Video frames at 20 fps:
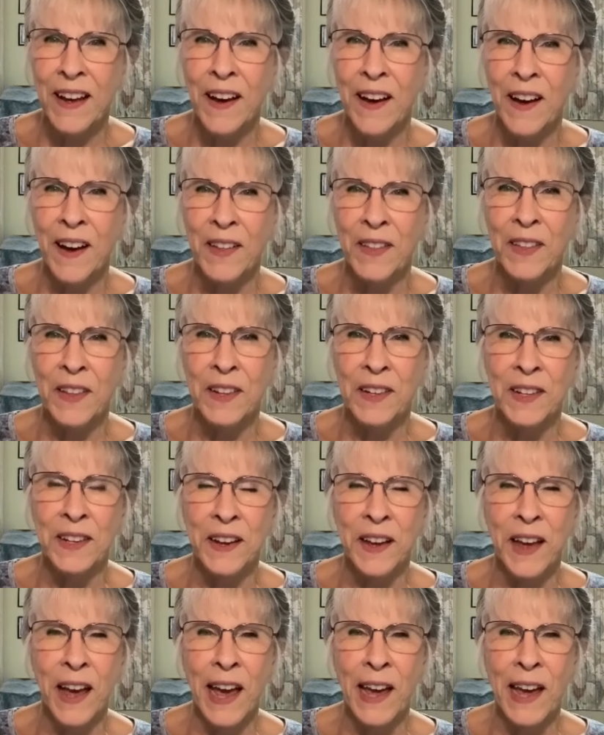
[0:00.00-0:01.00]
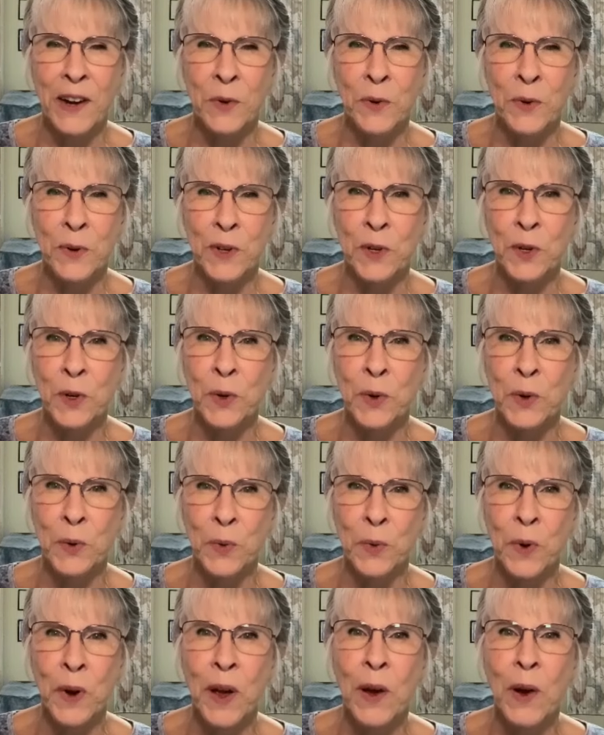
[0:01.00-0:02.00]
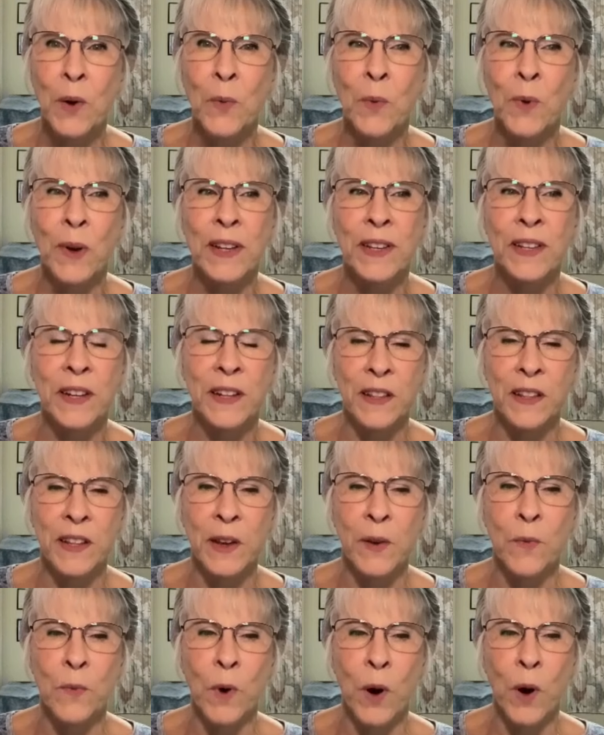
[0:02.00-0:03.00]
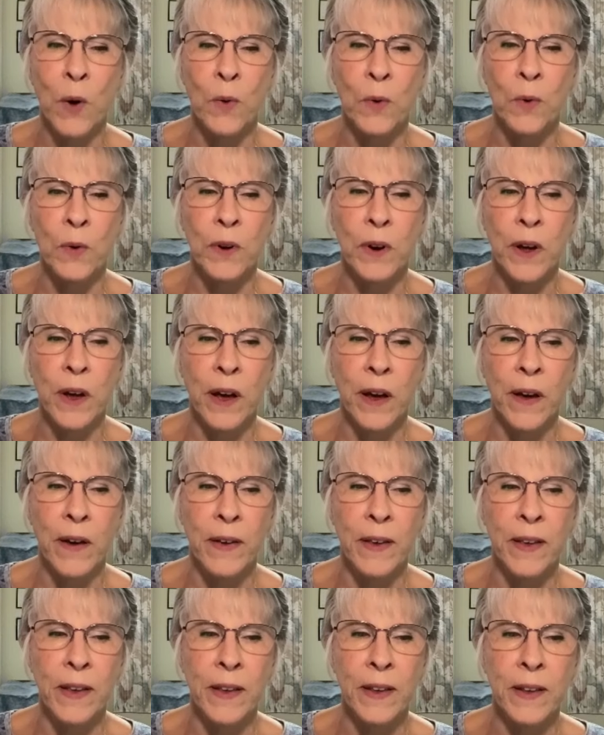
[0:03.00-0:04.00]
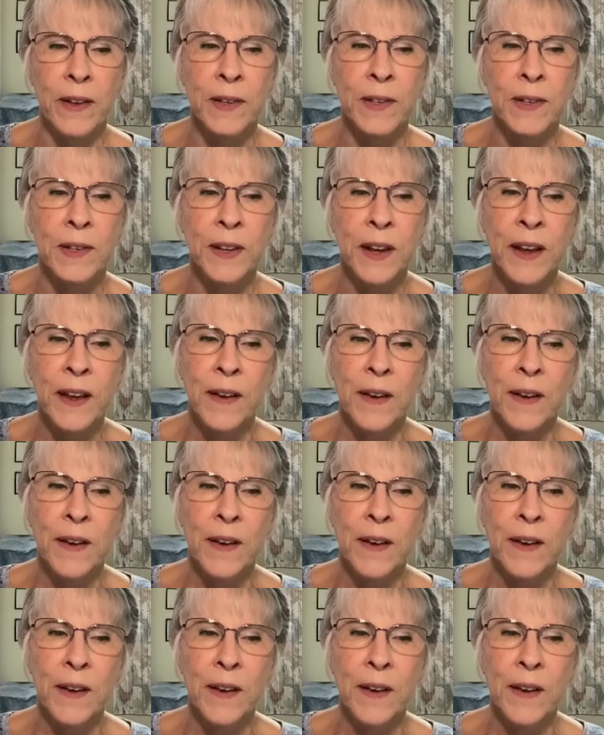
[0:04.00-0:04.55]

the psychiatrist who recently wrote his